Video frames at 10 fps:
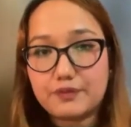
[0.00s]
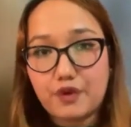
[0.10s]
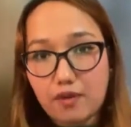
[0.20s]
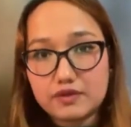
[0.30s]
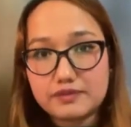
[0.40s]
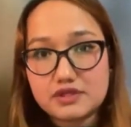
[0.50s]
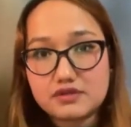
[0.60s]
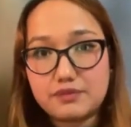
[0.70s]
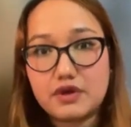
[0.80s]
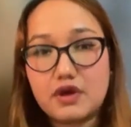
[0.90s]
problem is
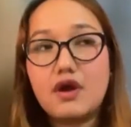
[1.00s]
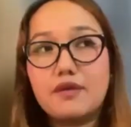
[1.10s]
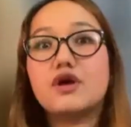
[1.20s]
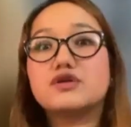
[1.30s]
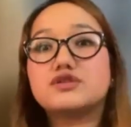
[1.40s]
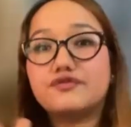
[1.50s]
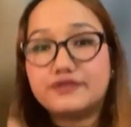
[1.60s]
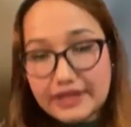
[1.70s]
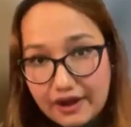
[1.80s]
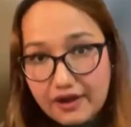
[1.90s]
because of
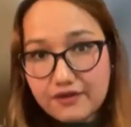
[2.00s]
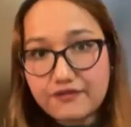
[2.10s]
their